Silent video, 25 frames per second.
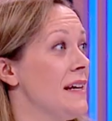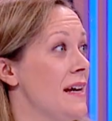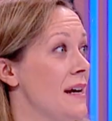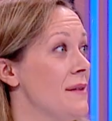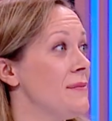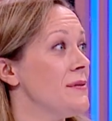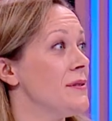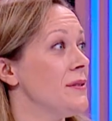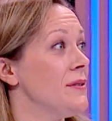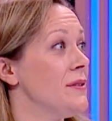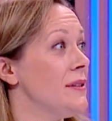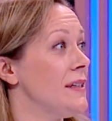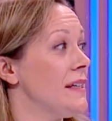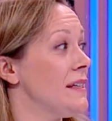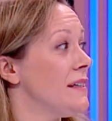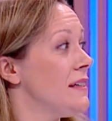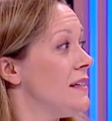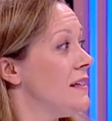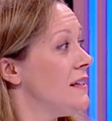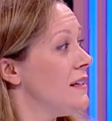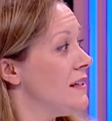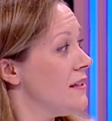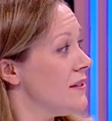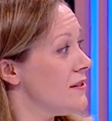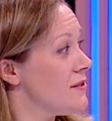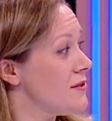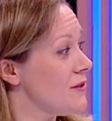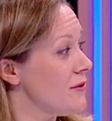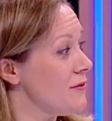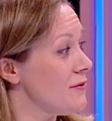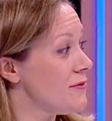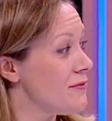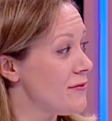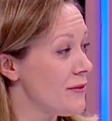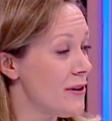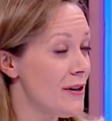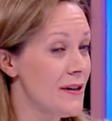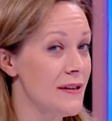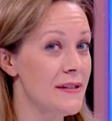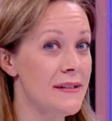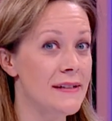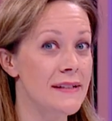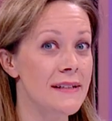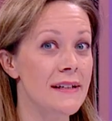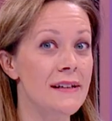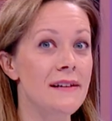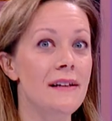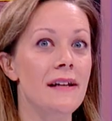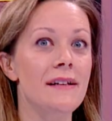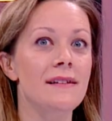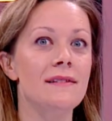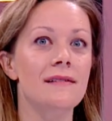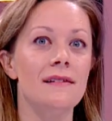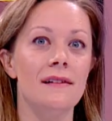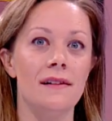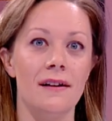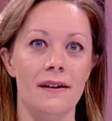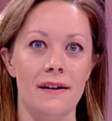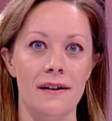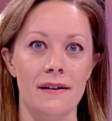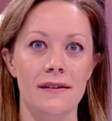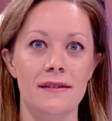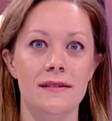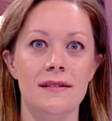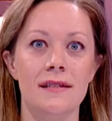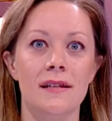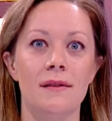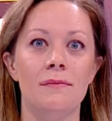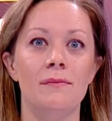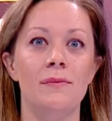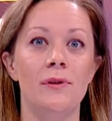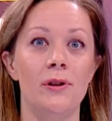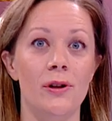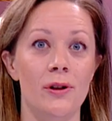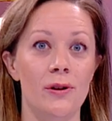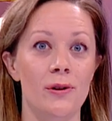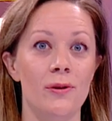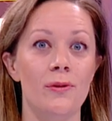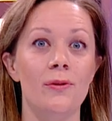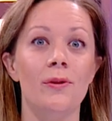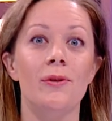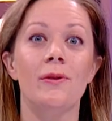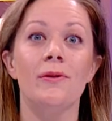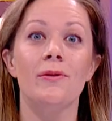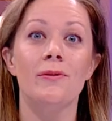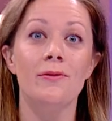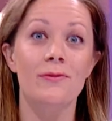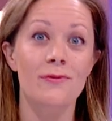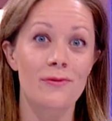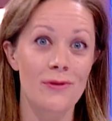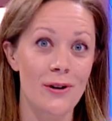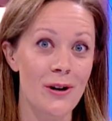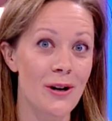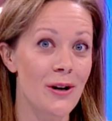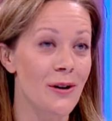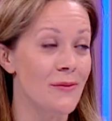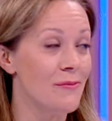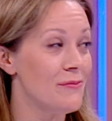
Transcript: Absolutely. So first, let's learn some new verbs.